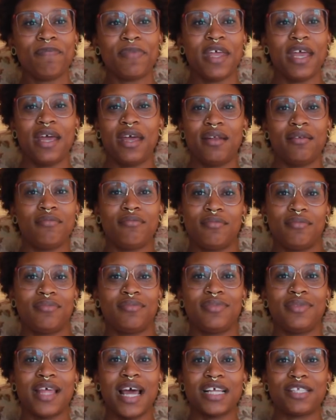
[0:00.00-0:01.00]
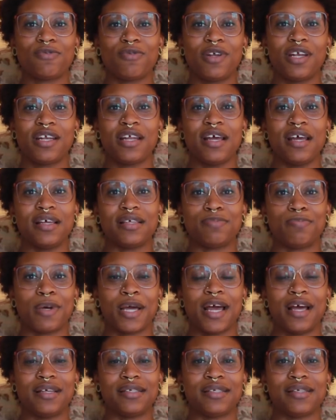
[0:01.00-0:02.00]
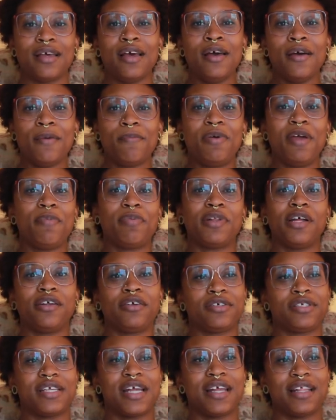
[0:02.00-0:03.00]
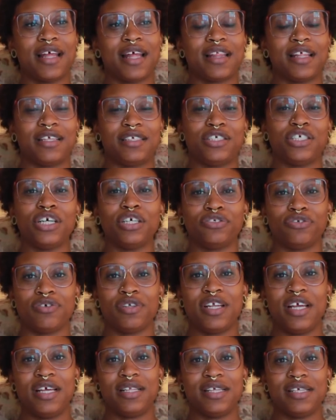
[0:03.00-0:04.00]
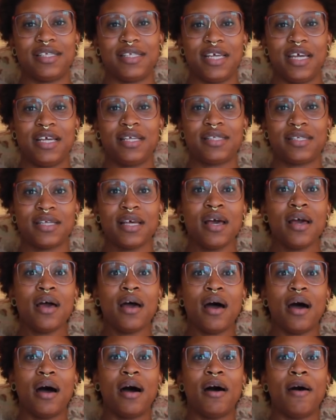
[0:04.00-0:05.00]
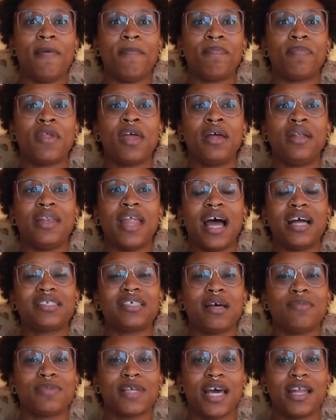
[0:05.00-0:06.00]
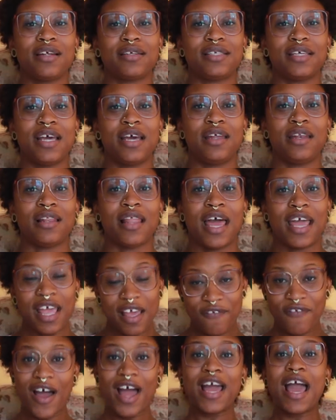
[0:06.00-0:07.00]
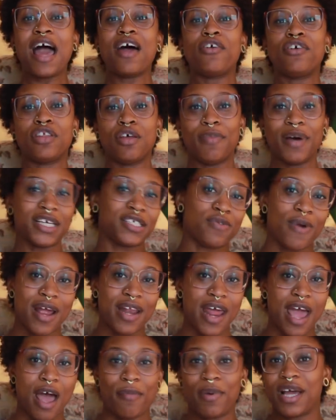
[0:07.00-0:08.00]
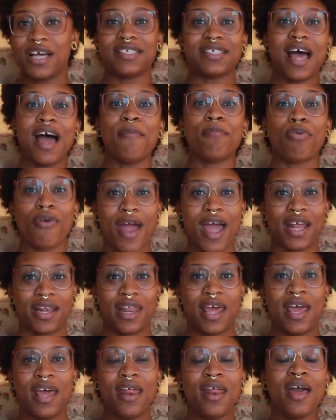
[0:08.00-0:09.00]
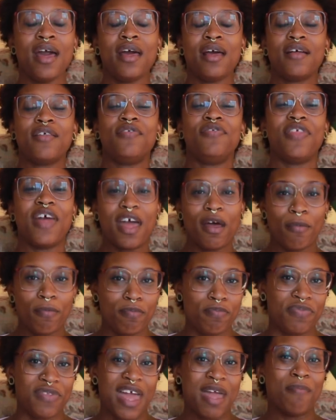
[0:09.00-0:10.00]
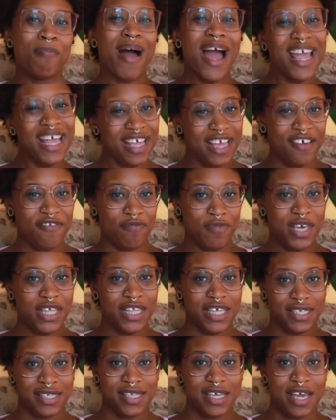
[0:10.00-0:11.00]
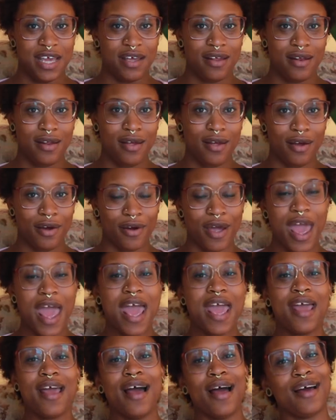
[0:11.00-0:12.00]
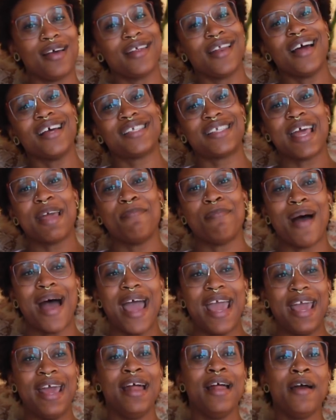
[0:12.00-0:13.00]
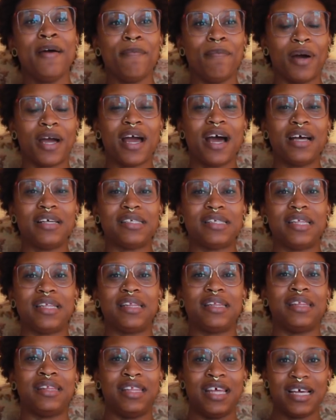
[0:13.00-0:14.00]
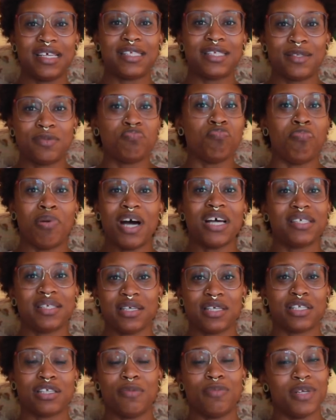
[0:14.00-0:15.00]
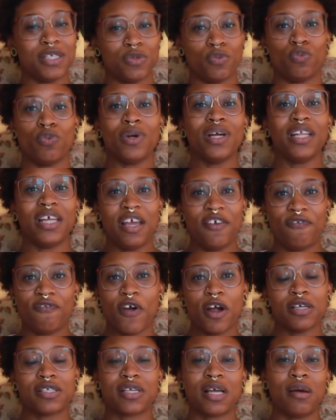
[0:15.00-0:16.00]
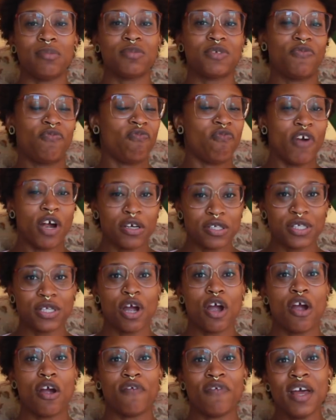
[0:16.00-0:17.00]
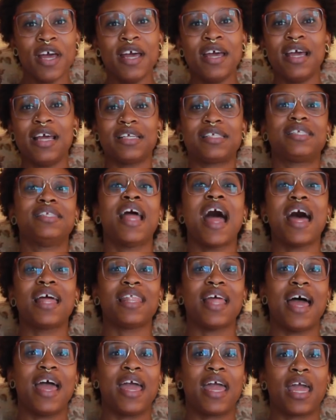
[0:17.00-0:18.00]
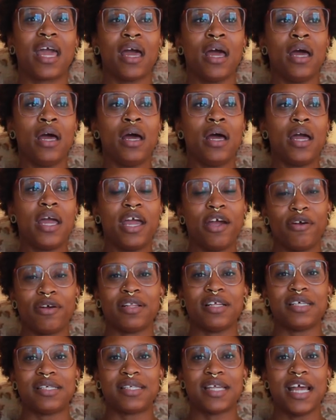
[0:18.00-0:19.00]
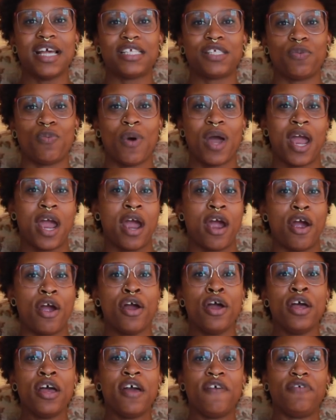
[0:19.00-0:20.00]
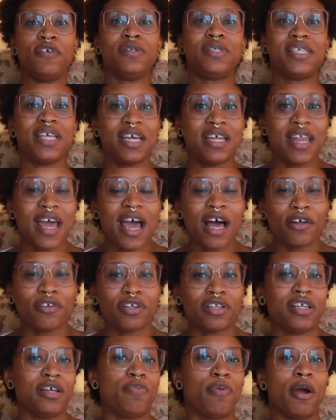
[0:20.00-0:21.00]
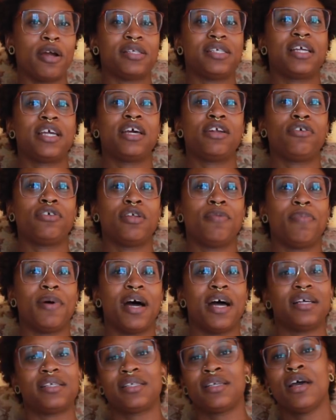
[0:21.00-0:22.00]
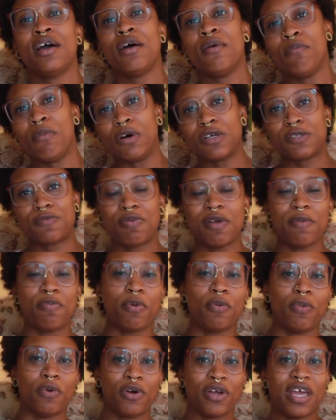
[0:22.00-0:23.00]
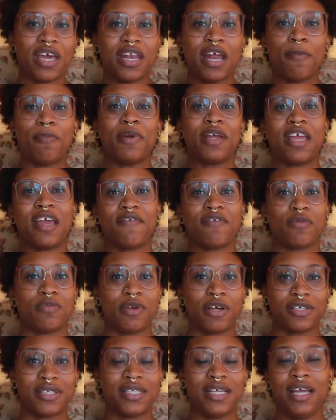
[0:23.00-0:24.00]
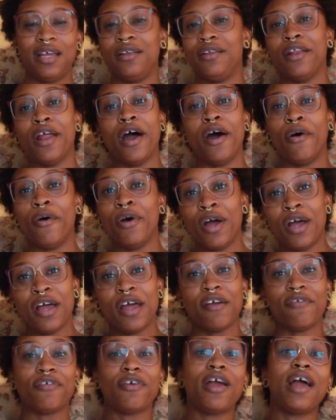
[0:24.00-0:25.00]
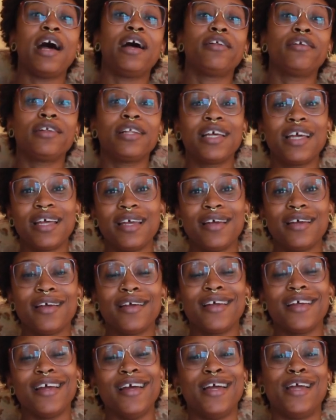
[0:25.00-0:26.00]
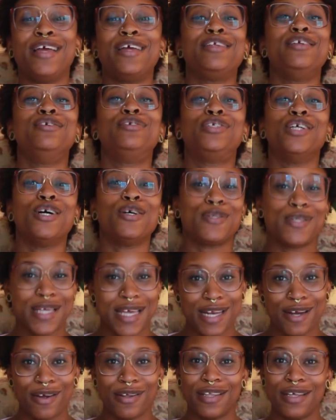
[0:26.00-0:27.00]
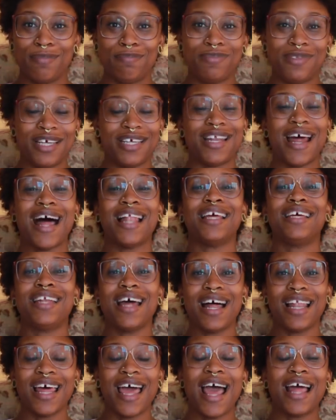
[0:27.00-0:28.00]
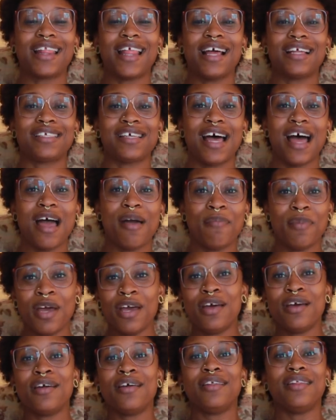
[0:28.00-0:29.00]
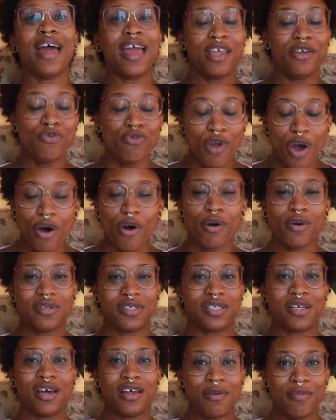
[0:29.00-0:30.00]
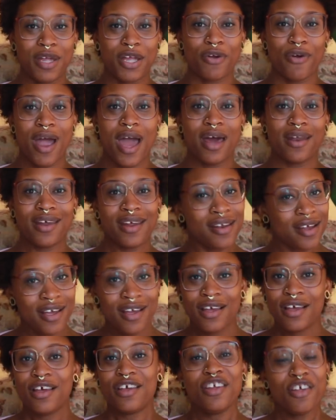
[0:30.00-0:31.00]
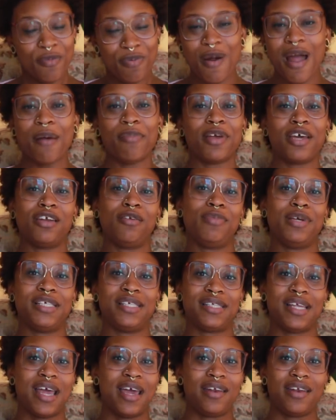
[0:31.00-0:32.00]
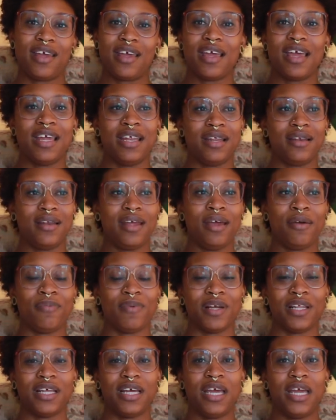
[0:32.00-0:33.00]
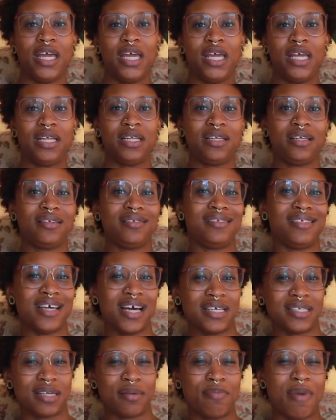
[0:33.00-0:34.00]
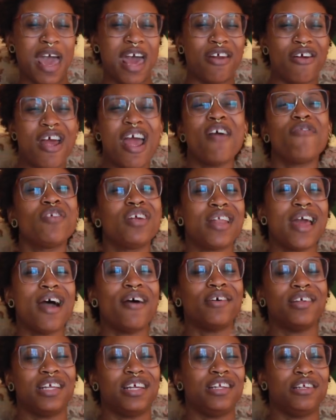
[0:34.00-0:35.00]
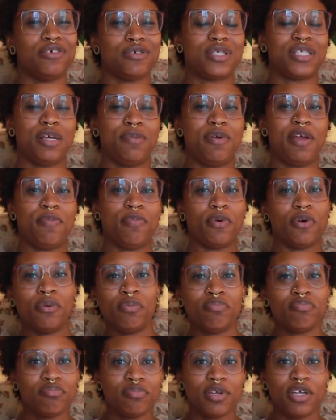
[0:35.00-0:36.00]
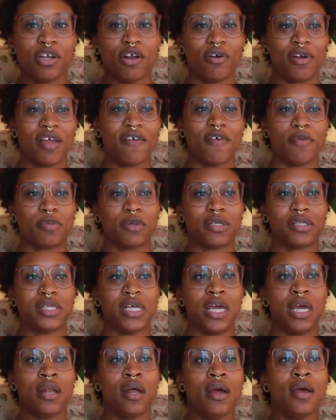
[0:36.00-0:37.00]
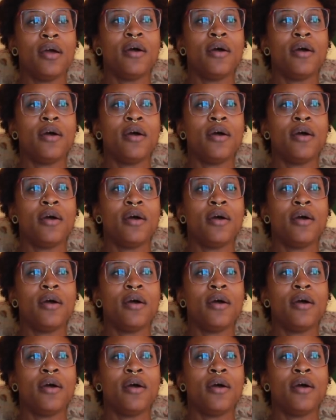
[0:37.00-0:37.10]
And that's what it is, because people understand that the children need the seats. 9 times out of 10, like if I got on the bus right now because I'm pregnant, they might give me the seat, okay? And I say might because this bus system is really first comes, first serve. It's not like here in the States where if you see an elderly person get on the bus, most people will get up and give them their seat. No, if you're elderly and you chose to get on the Dala Dala at that time that it's going to be crowded, you're probably going to be standing. It really doesn't matter. Every now and then you'll see people, give up their seat.